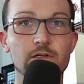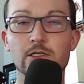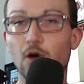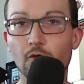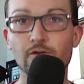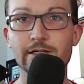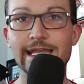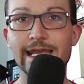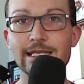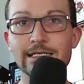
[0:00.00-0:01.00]
and over
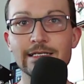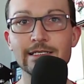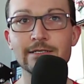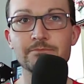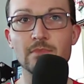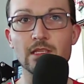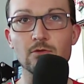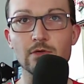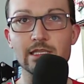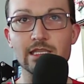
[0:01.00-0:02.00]
again
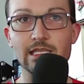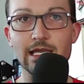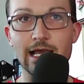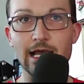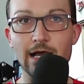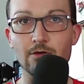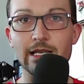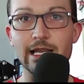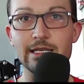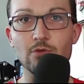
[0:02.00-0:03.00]
without
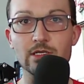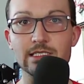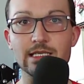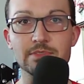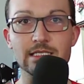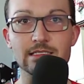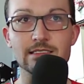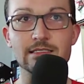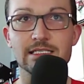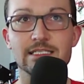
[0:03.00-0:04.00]
any more substance.
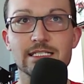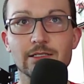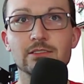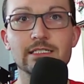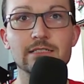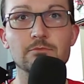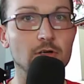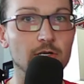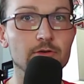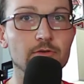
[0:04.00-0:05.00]
They still didn't
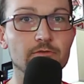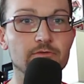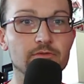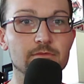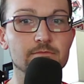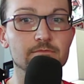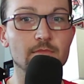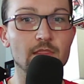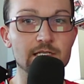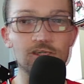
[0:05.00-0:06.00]
prove
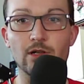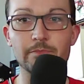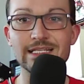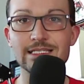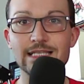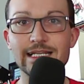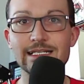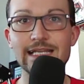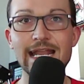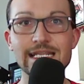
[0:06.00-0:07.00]
that Trump
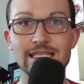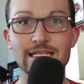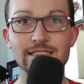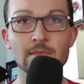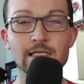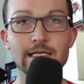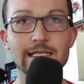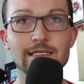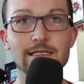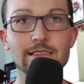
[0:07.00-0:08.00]
incited anything.
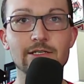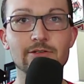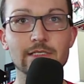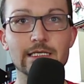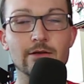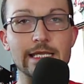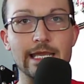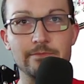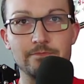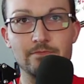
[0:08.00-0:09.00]
Like, literally,
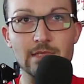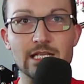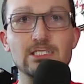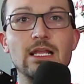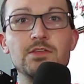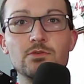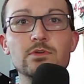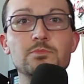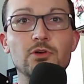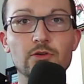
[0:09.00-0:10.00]
okay, here's how you
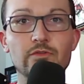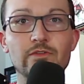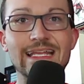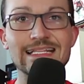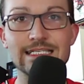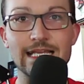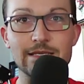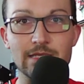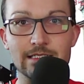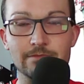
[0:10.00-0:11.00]
would prove
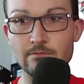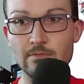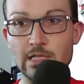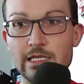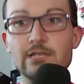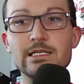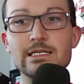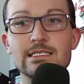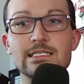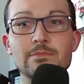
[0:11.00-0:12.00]
incitement. Here
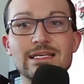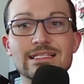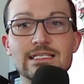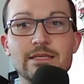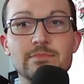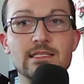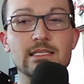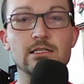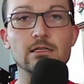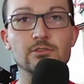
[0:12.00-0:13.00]
is some incitement
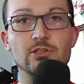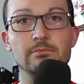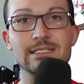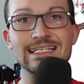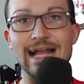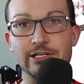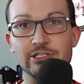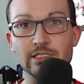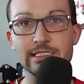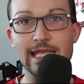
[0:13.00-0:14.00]
that Donald Trump has
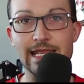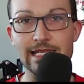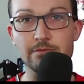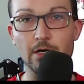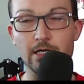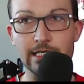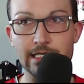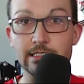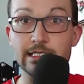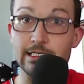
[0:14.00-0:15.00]
actually taken part
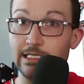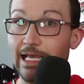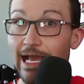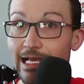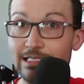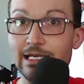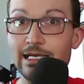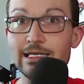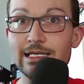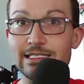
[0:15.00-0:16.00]
in. Yes, he has
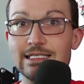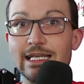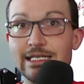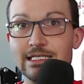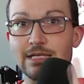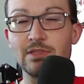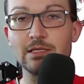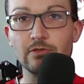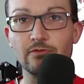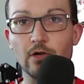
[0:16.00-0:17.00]
incited
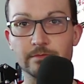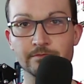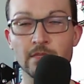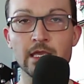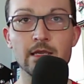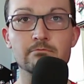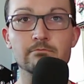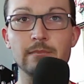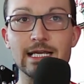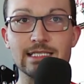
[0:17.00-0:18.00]
something before.
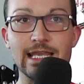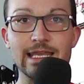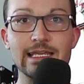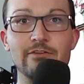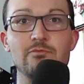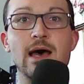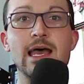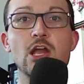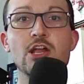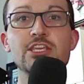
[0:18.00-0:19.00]
By saying, "If
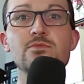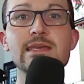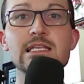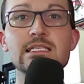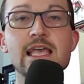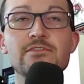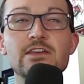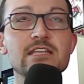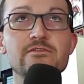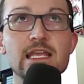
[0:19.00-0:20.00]
my arguments have
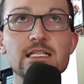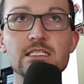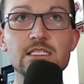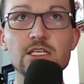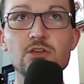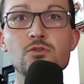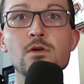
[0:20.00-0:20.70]
convinced you,